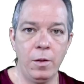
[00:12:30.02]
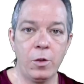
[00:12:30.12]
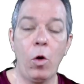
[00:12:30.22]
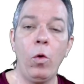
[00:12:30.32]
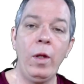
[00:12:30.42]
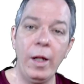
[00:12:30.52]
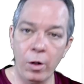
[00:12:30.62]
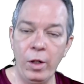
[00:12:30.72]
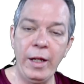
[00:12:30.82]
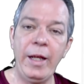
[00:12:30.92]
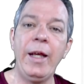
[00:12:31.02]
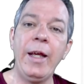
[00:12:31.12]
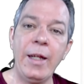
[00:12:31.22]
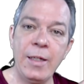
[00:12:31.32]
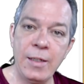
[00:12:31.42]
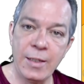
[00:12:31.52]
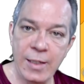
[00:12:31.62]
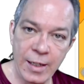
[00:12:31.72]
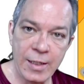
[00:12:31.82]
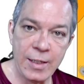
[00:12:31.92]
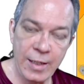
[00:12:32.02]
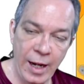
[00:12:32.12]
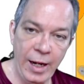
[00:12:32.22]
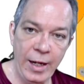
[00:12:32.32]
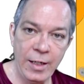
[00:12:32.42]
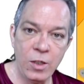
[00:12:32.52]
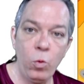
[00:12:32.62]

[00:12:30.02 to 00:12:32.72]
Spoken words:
So literally in 6 days,